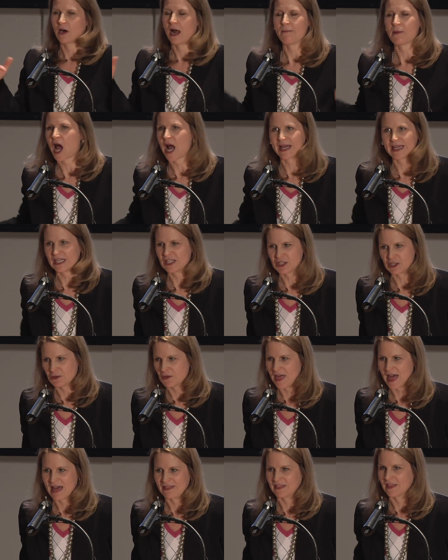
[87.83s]
I'm not going to
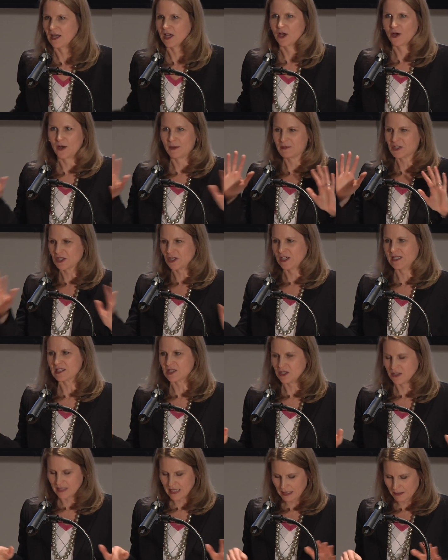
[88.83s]
do that, though. I'm sure
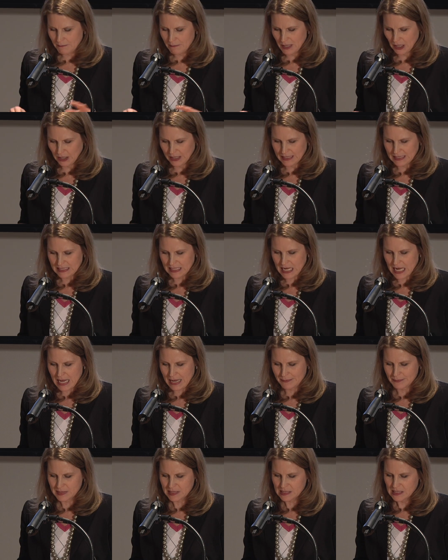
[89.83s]
he's heard that a million
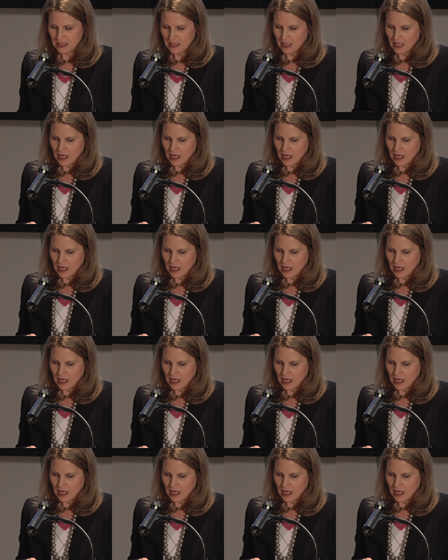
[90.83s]
times.